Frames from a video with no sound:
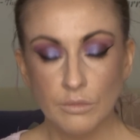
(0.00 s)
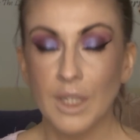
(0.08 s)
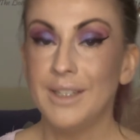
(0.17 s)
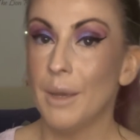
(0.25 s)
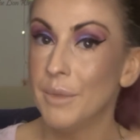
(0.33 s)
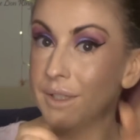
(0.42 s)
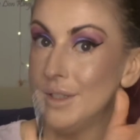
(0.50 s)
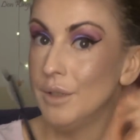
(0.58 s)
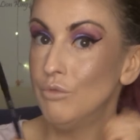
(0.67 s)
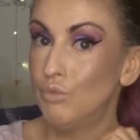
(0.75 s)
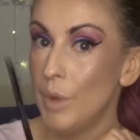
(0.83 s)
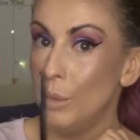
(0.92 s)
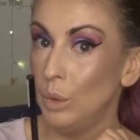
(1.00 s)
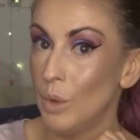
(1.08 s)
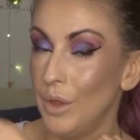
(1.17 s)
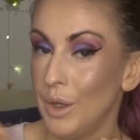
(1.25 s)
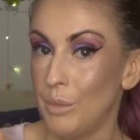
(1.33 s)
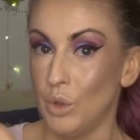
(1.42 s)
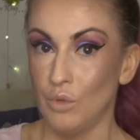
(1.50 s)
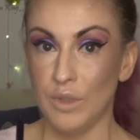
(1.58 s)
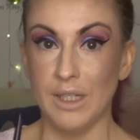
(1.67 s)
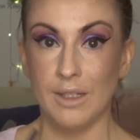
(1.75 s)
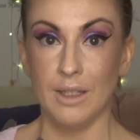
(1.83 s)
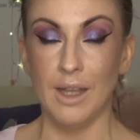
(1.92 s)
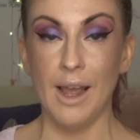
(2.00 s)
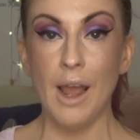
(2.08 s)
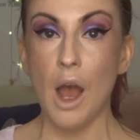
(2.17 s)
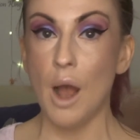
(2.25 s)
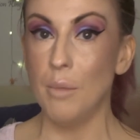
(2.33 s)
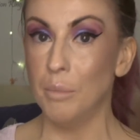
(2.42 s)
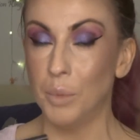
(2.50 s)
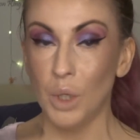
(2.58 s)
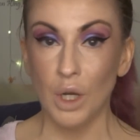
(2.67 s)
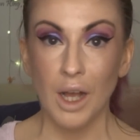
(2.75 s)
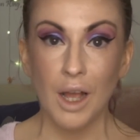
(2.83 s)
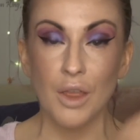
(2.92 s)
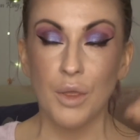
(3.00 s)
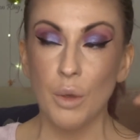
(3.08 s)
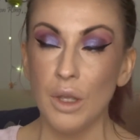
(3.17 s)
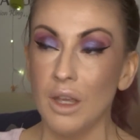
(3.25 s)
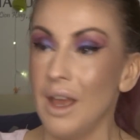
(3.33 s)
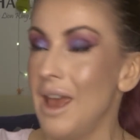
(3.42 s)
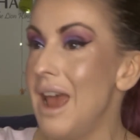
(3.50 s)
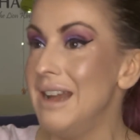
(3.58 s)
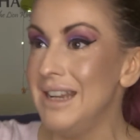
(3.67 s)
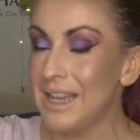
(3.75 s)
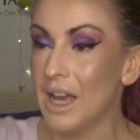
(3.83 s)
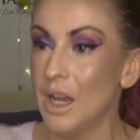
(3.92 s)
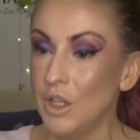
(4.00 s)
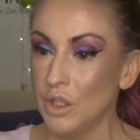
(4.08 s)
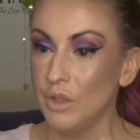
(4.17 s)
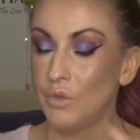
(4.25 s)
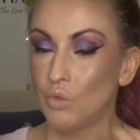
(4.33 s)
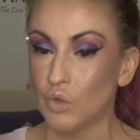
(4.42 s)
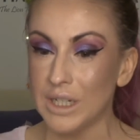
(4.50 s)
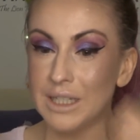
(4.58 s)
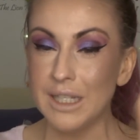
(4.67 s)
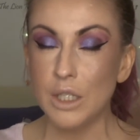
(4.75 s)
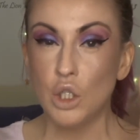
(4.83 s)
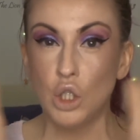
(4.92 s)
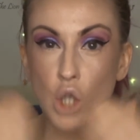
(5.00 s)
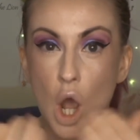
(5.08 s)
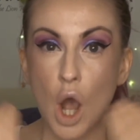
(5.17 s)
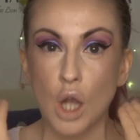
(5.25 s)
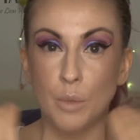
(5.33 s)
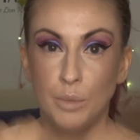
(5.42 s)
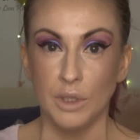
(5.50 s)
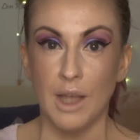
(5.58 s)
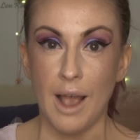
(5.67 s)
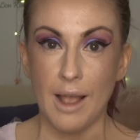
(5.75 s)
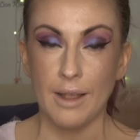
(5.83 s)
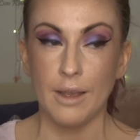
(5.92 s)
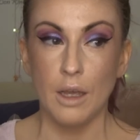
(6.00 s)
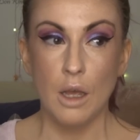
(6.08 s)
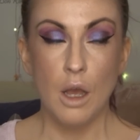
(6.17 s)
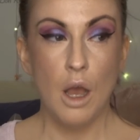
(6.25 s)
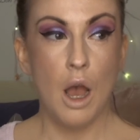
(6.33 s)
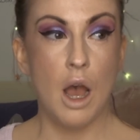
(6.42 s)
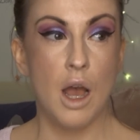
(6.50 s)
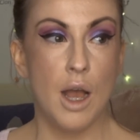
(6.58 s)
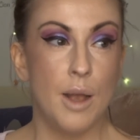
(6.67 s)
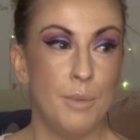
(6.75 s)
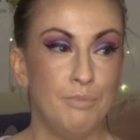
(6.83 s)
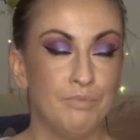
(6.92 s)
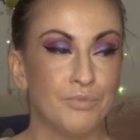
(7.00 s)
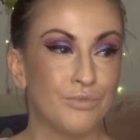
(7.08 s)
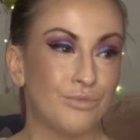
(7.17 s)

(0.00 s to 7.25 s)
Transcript: yeah this is a Rimmel one that I bought recently um, but the any kind of really dark black um,